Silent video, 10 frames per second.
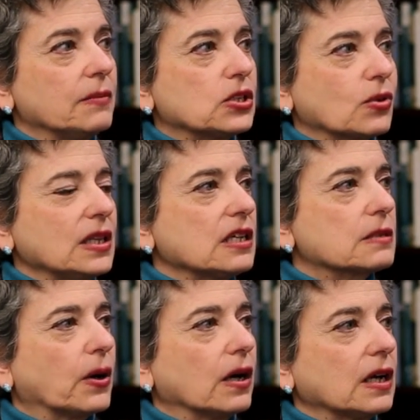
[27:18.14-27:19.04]
between
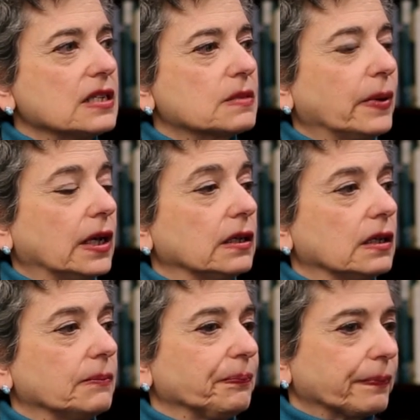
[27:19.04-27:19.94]
these parties, but
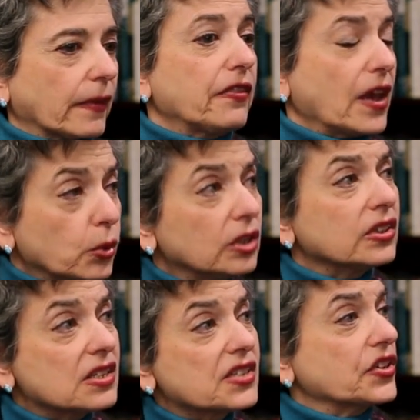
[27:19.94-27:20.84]
they will
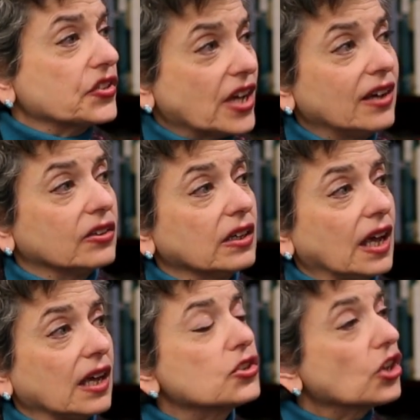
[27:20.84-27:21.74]
need to sit down
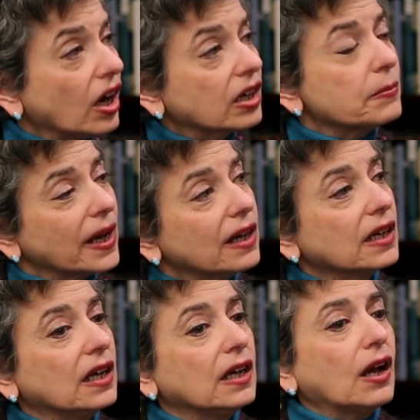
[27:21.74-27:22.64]
and talk about
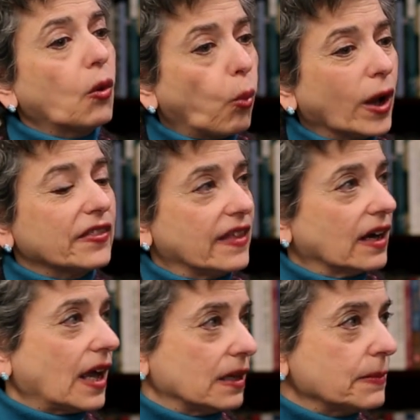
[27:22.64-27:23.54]
what
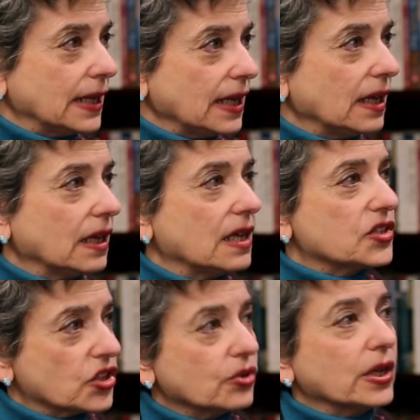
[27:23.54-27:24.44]
their enmity
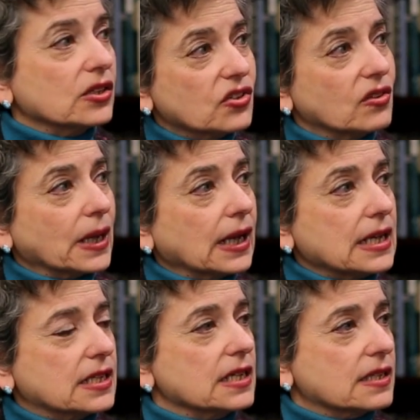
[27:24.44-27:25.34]
is doing to the Middle
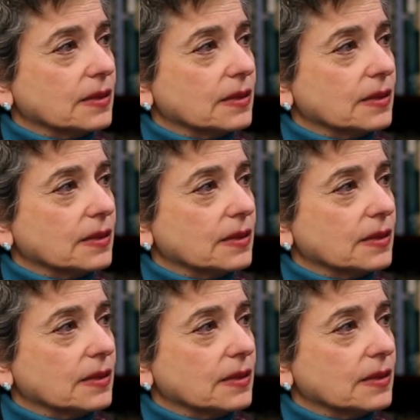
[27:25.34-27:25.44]
East at